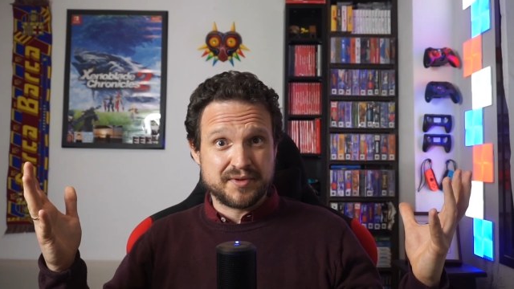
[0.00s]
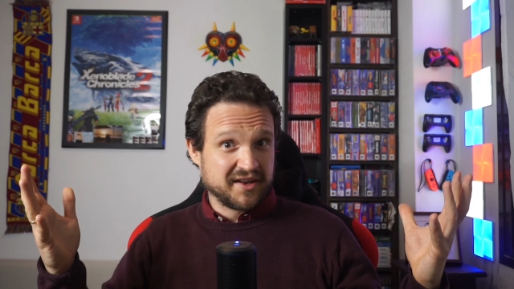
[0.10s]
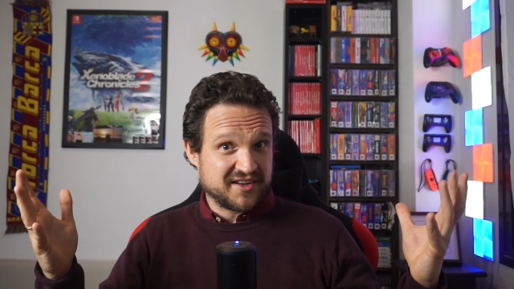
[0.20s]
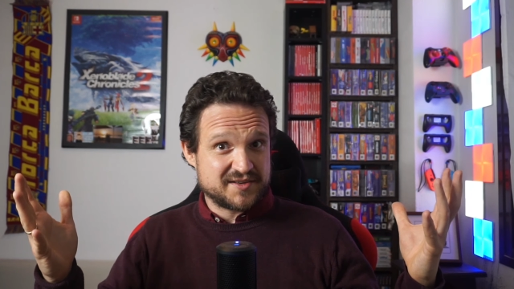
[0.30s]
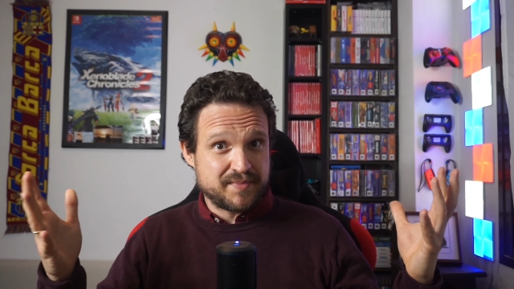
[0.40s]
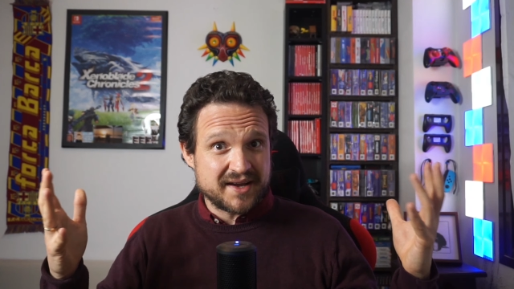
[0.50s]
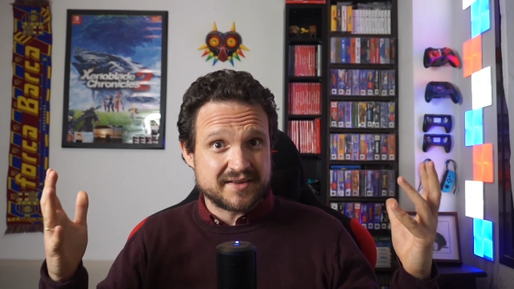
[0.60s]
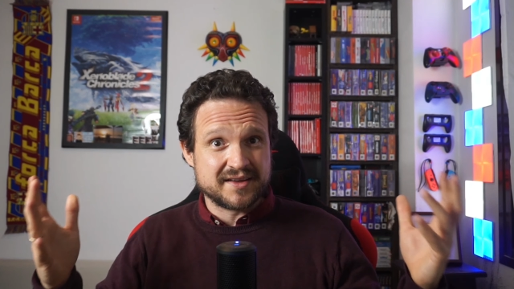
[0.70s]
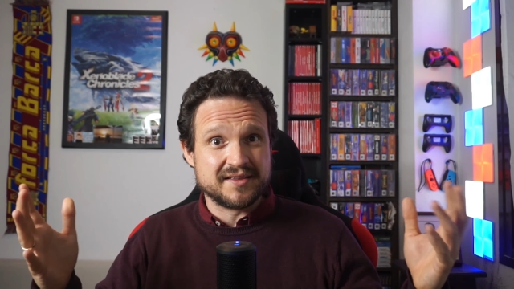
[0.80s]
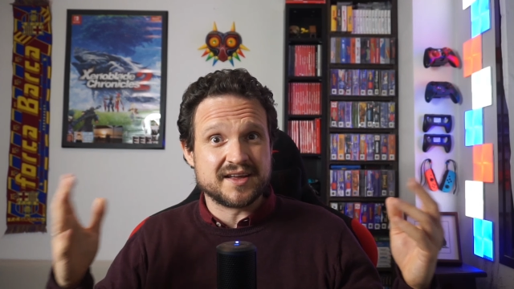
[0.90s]
but
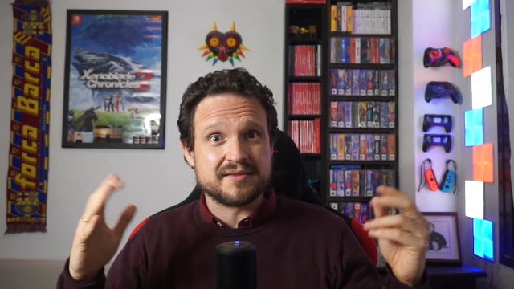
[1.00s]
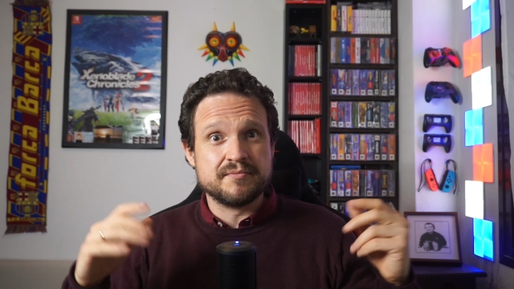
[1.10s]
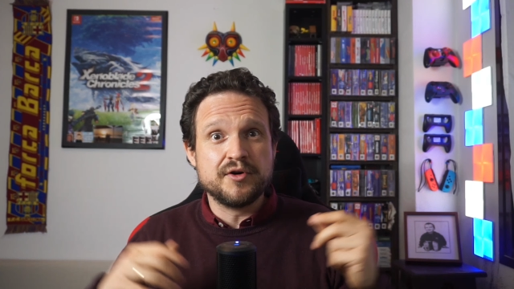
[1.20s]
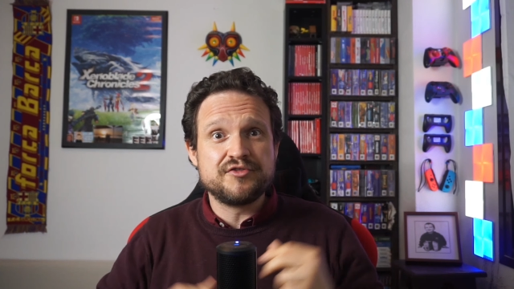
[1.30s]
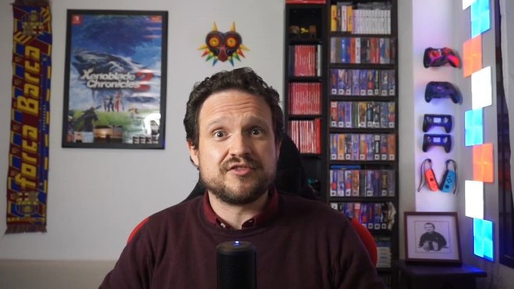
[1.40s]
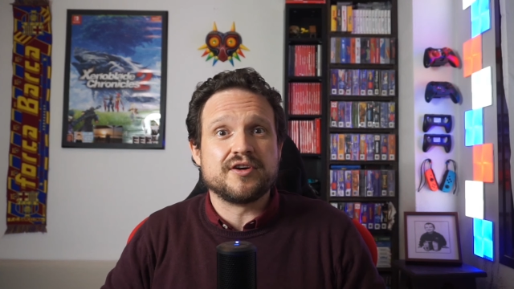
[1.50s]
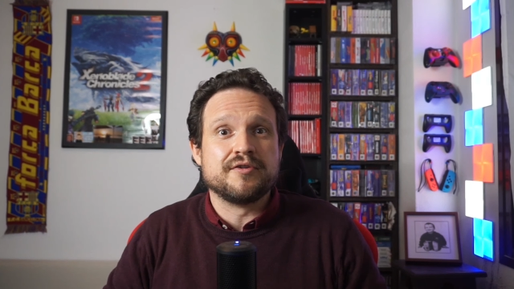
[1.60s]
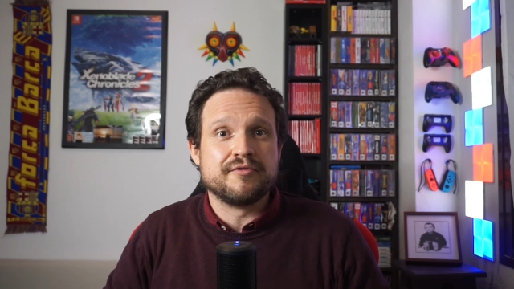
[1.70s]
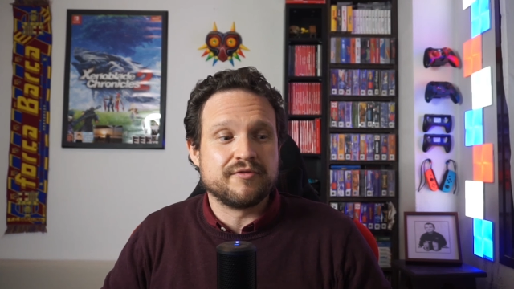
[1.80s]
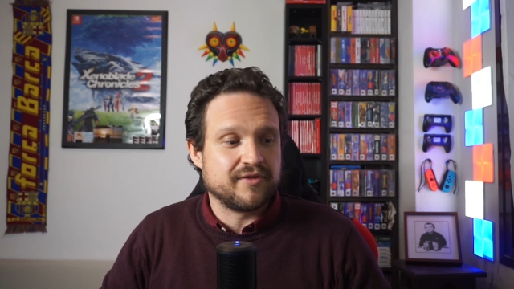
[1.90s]
expecting that most
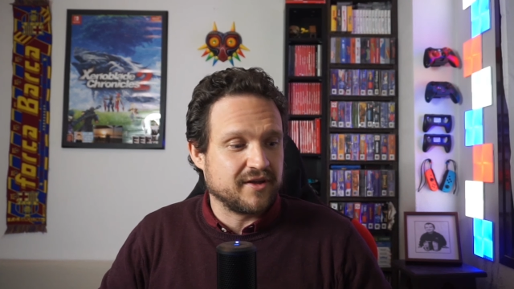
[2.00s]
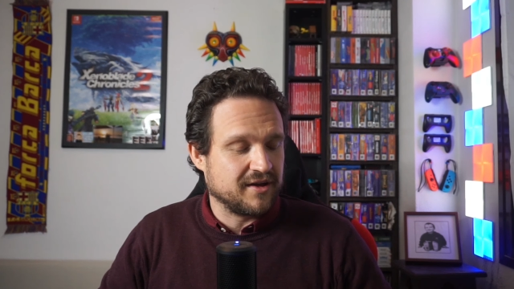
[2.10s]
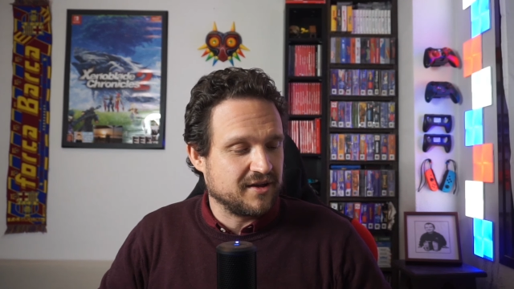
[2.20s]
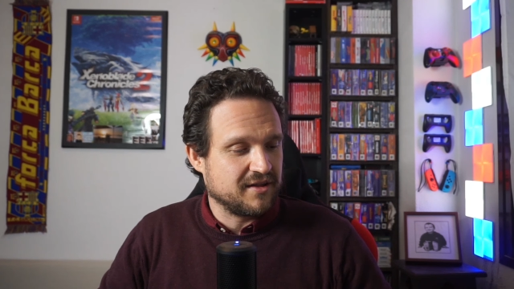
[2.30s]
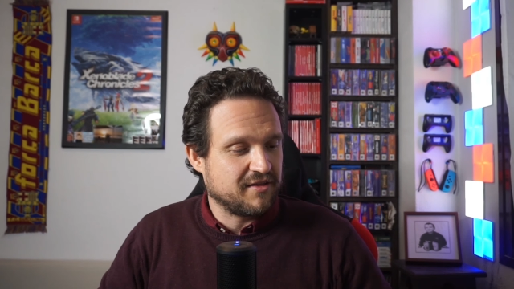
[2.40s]
of the